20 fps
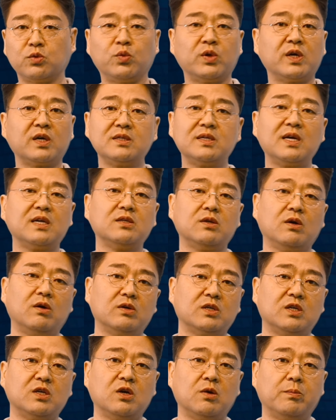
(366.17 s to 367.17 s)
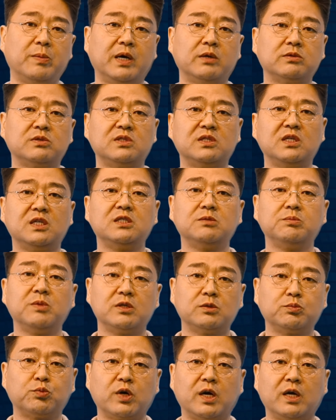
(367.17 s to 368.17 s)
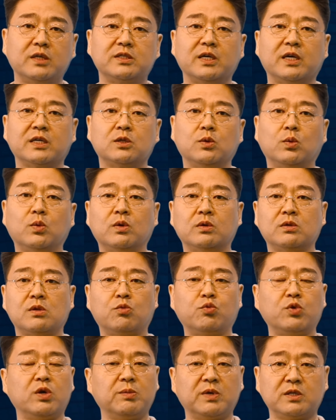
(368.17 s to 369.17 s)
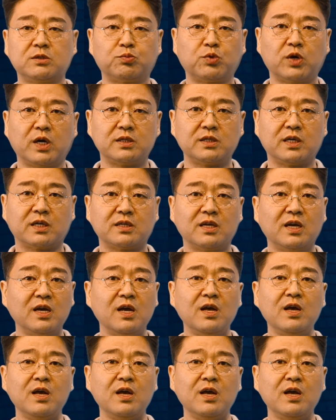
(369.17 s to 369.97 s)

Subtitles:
We are not talking about 6 months project or 3 months project.